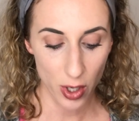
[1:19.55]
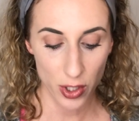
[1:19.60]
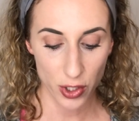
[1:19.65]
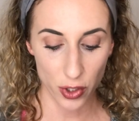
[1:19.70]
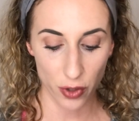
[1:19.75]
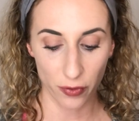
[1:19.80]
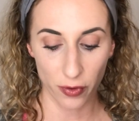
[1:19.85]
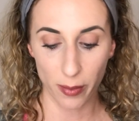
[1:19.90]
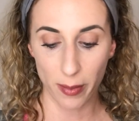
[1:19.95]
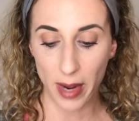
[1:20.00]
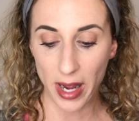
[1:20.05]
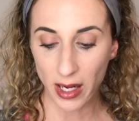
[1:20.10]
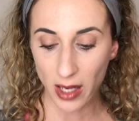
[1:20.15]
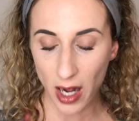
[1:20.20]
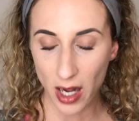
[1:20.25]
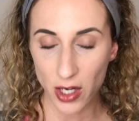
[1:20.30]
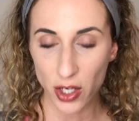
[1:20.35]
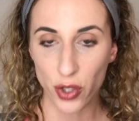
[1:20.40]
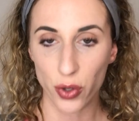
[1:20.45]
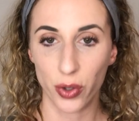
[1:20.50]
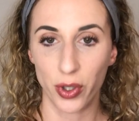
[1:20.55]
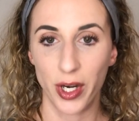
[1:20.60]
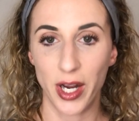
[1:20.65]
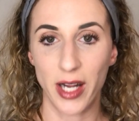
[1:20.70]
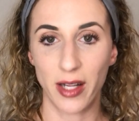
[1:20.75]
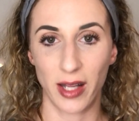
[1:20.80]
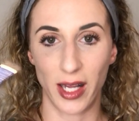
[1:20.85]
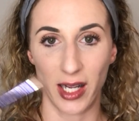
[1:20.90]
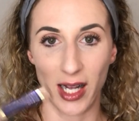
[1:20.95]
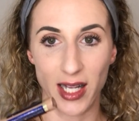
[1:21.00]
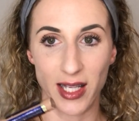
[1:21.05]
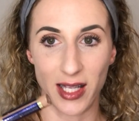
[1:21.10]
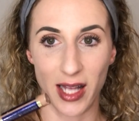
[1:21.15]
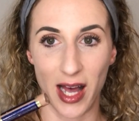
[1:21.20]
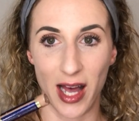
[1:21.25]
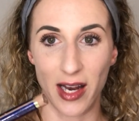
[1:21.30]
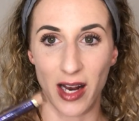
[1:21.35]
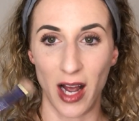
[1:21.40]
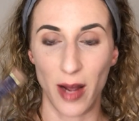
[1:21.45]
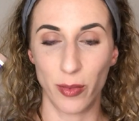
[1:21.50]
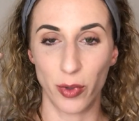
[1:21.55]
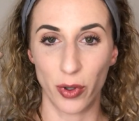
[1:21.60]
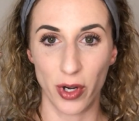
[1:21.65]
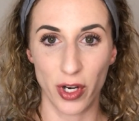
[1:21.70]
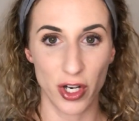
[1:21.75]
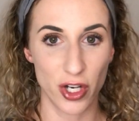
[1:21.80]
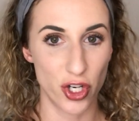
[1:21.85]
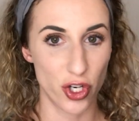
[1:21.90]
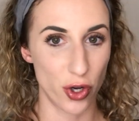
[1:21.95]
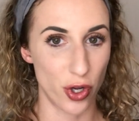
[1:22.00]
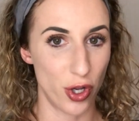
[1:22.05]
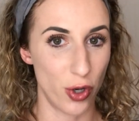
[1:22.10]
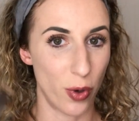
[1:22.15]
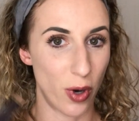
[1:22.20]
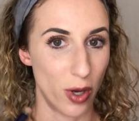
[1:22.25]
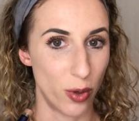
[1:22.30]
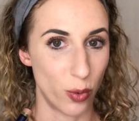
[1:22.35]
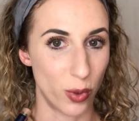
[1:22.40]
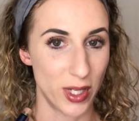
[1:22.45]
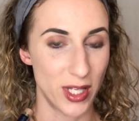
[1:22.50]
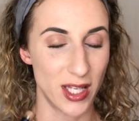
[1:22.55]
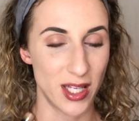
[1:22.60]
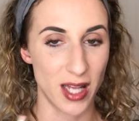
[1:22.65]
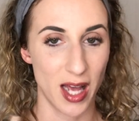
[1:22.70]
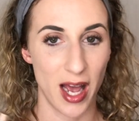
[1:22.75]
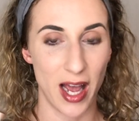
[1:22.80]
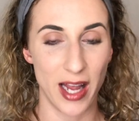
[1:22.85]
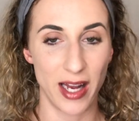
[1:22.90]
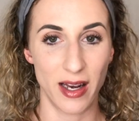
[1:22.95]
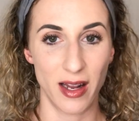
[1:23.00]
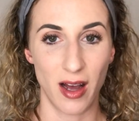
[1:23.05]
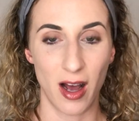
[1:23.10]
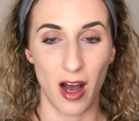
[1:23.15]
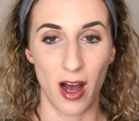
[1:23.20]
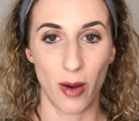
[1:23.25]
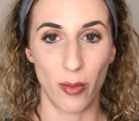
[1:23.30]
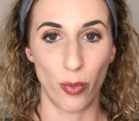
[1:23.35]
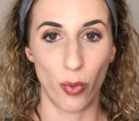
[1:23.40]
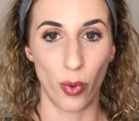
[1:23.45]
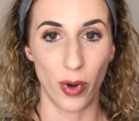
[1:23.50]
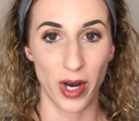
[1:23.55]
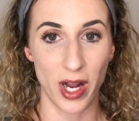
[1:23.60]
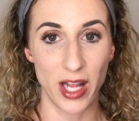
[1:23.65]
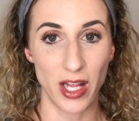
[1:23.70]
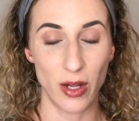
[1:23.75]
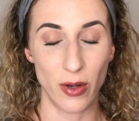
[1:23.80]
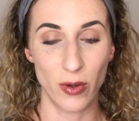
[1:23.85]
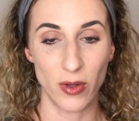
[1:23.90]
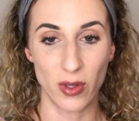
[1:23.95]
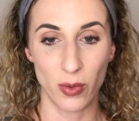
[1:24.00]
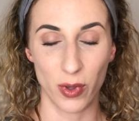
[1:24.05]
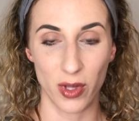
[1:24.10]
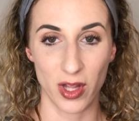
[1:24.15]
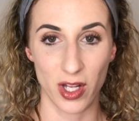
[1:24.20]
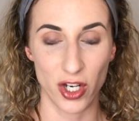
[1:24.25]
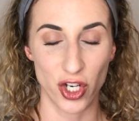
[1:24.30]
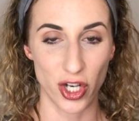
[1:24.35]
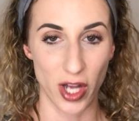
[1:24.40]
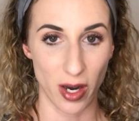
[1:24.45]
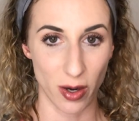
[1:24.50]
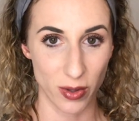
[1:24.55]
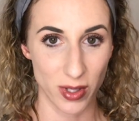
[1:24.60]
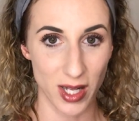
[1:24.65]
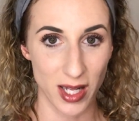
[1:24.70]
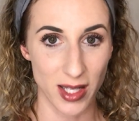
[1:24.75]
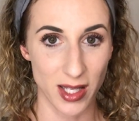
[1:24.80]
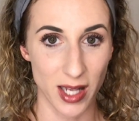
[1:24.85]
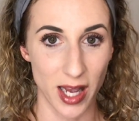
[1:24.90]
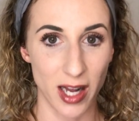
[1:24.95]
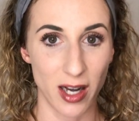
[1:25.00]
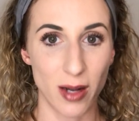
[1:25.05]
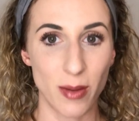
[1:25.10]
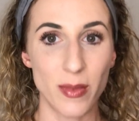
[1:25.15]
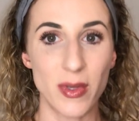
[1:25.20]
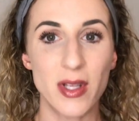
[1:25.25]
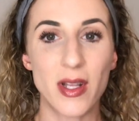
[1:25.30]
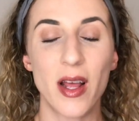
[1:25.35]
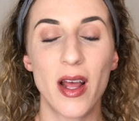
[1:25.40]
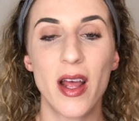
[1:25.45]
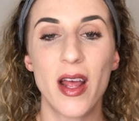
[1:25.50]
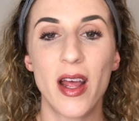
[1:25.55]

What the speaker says: So for my contouring, like I said, I'm going to show you on one side what I use with the Shadow Sense items.